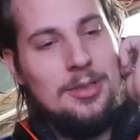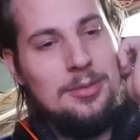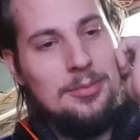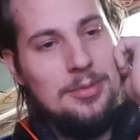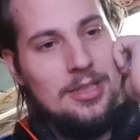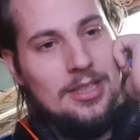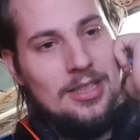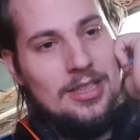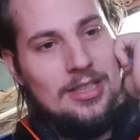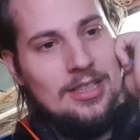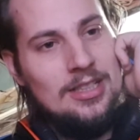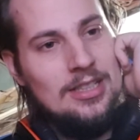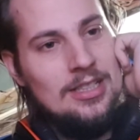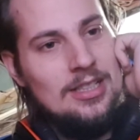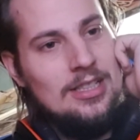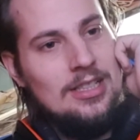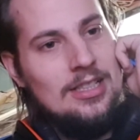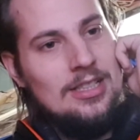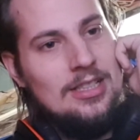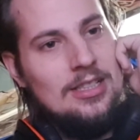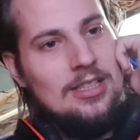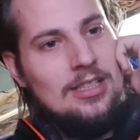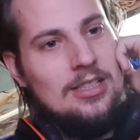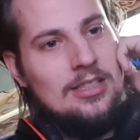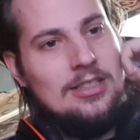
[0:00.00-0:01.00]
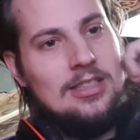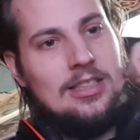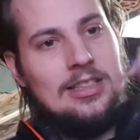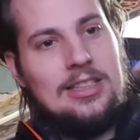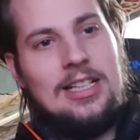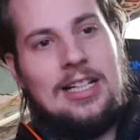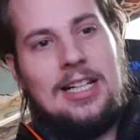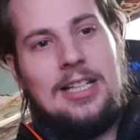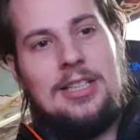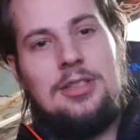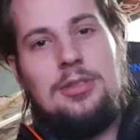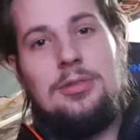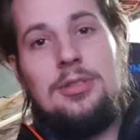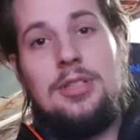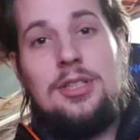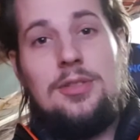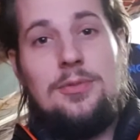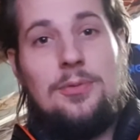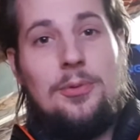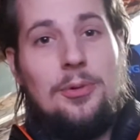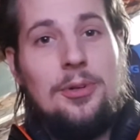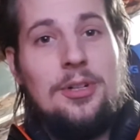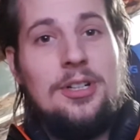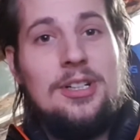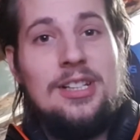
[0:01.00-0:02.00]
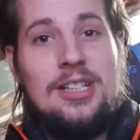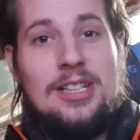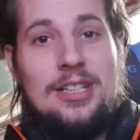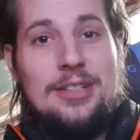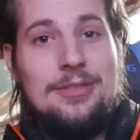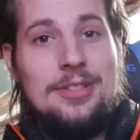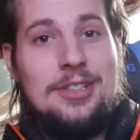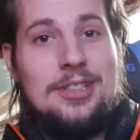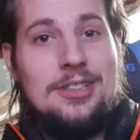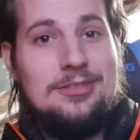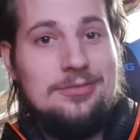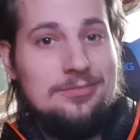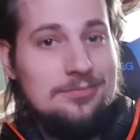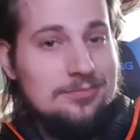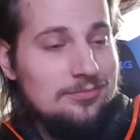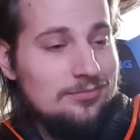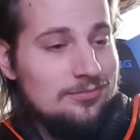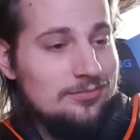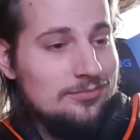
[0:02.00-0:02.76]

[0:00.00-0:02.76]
I mean, it's not that I do this for a living.